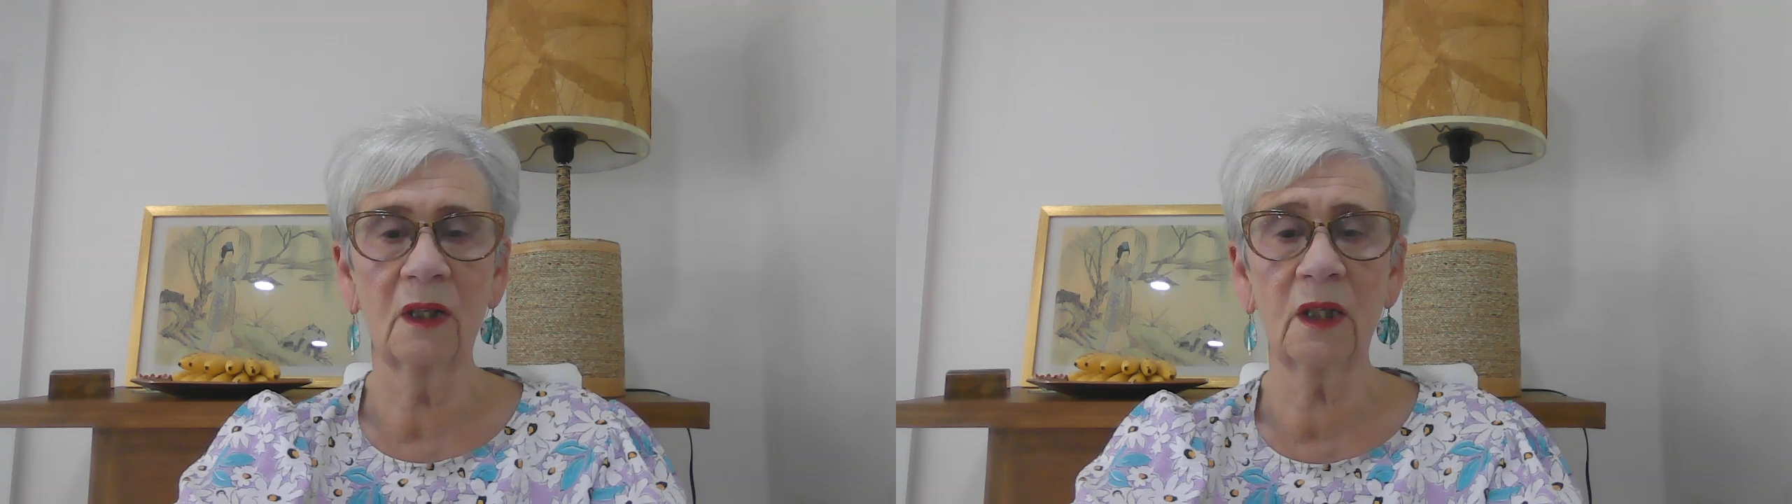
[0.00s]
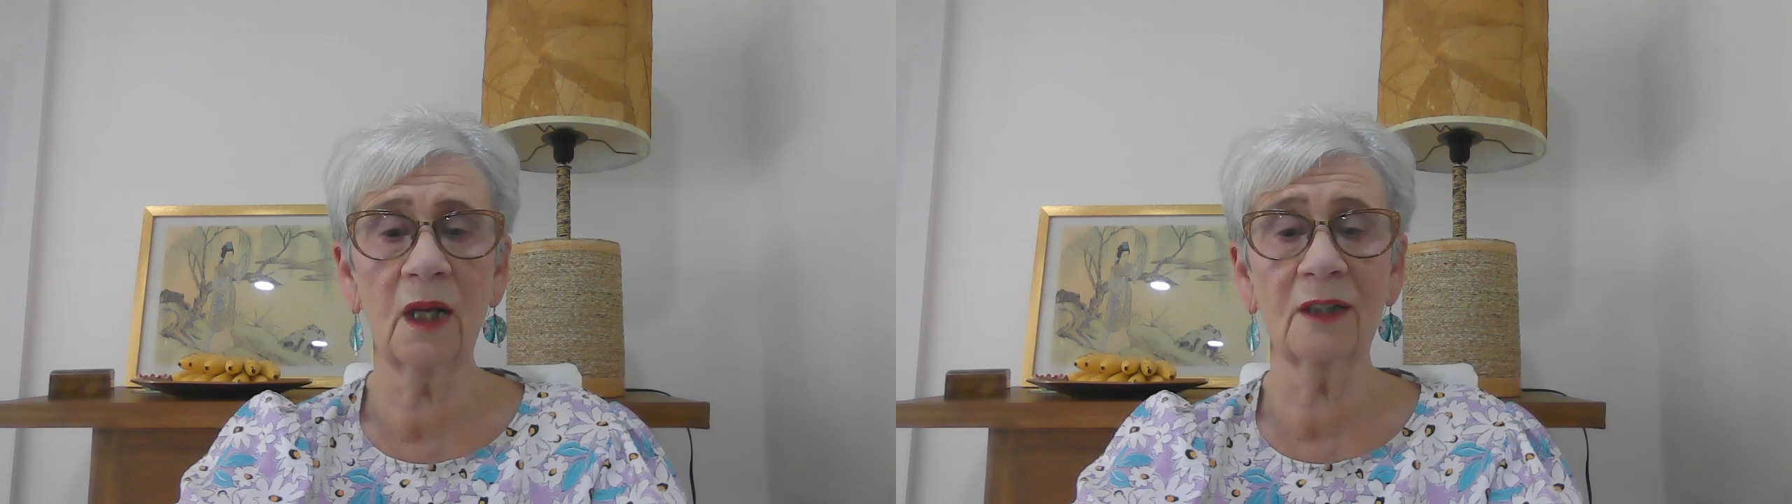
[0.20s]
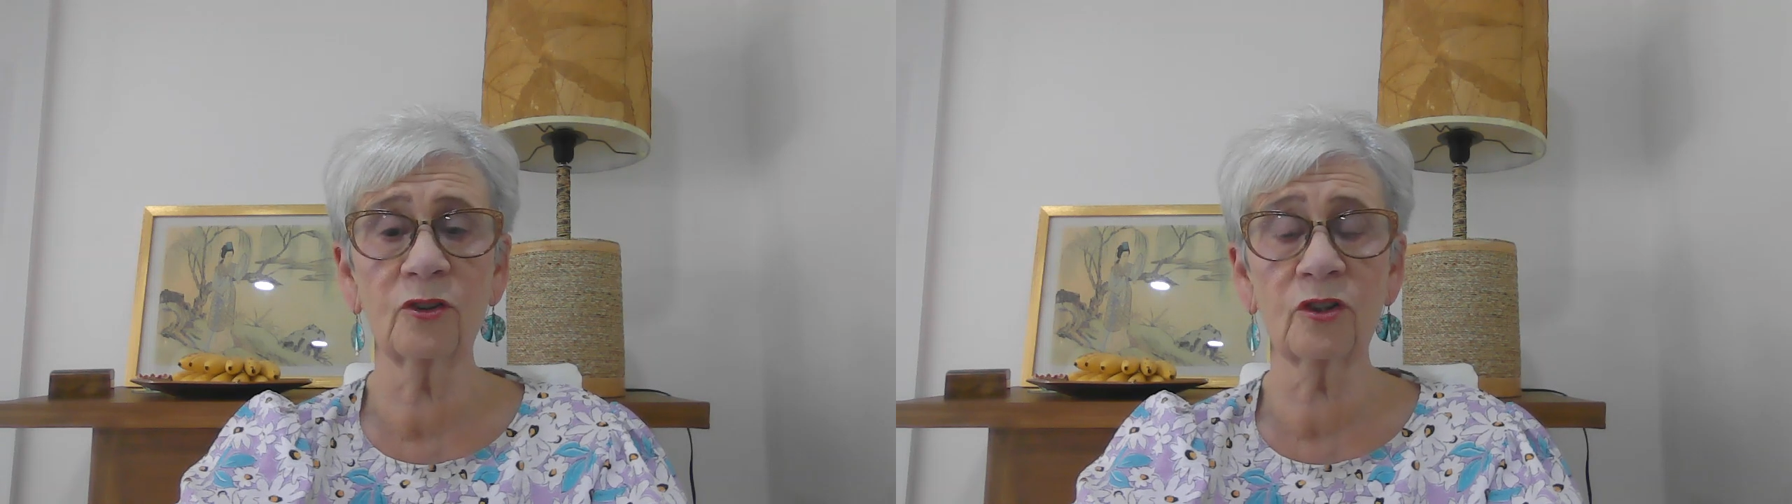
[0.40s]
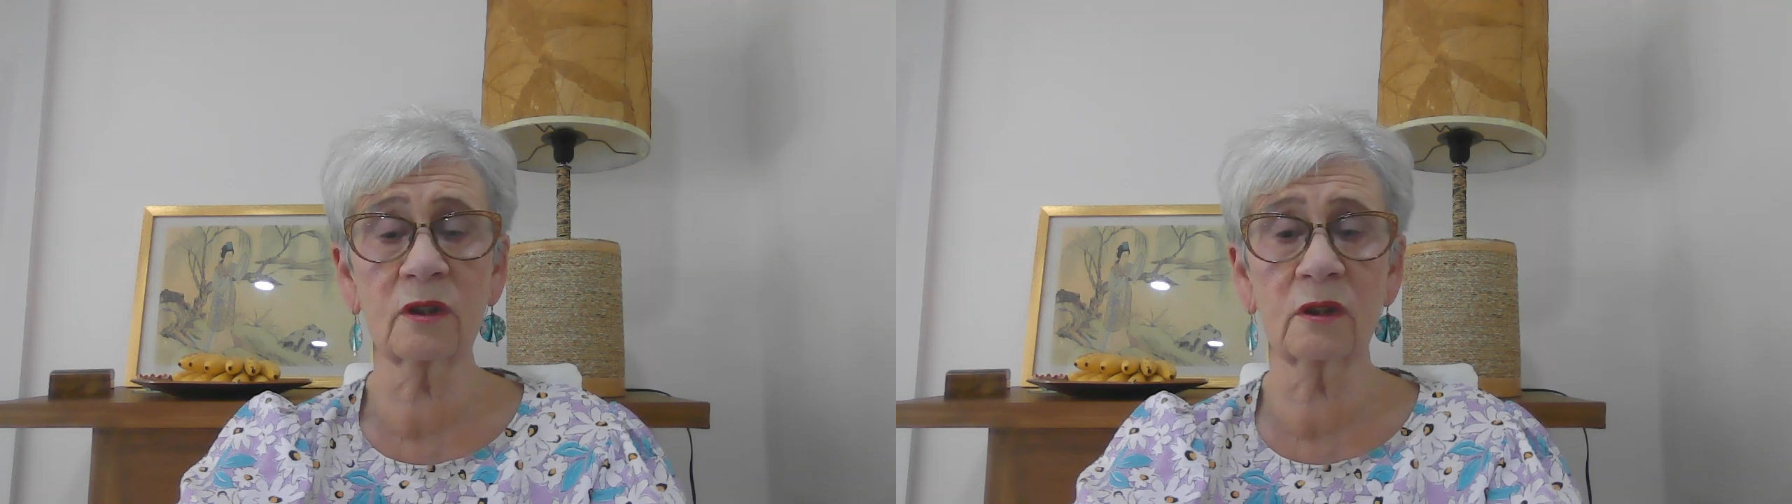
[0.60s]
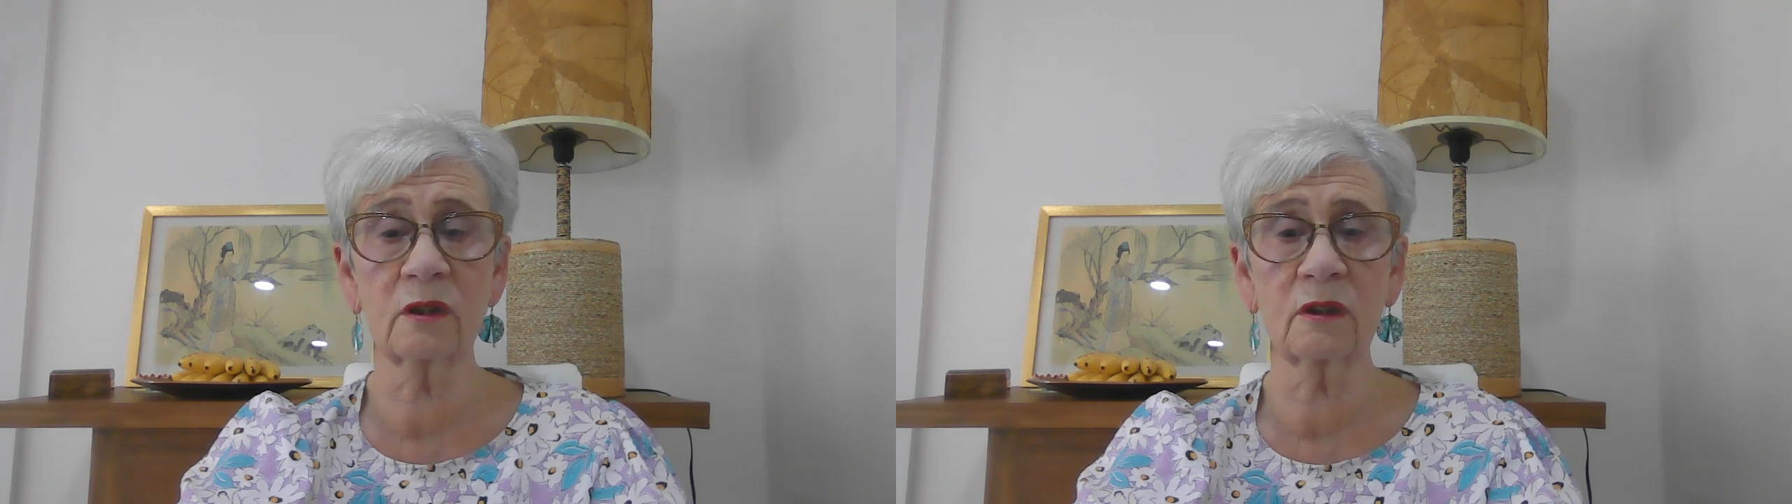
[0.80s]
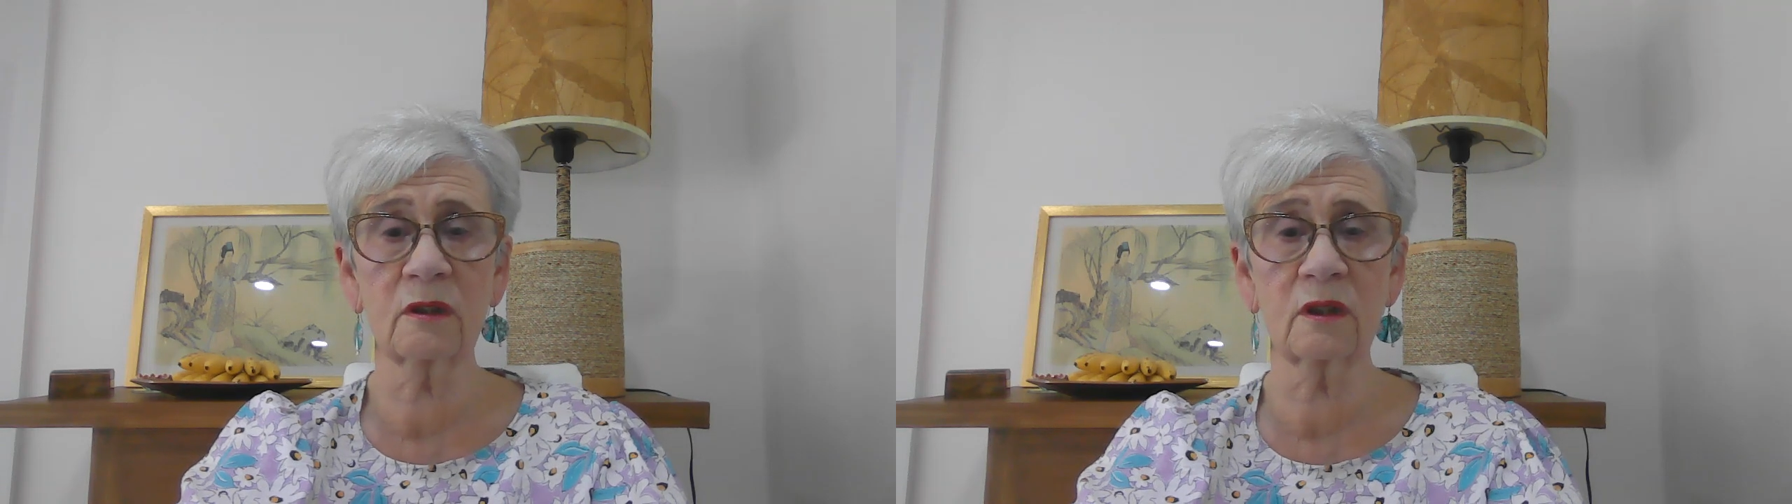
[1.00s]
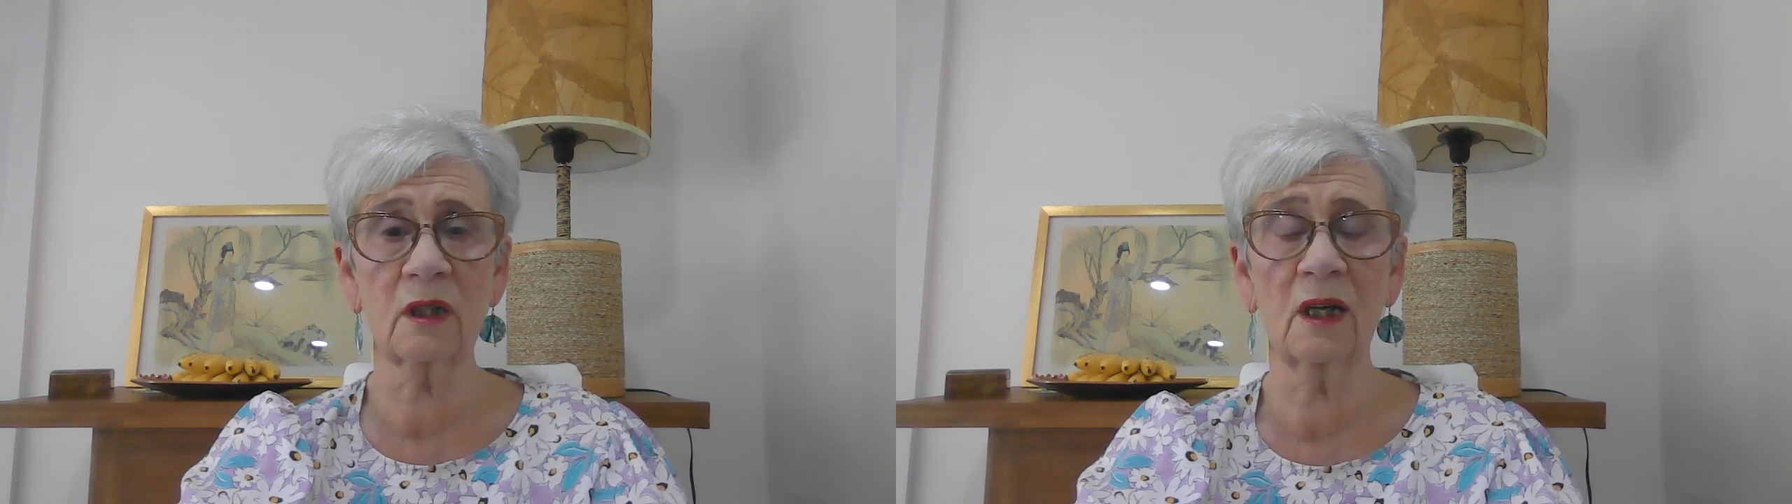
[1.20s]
just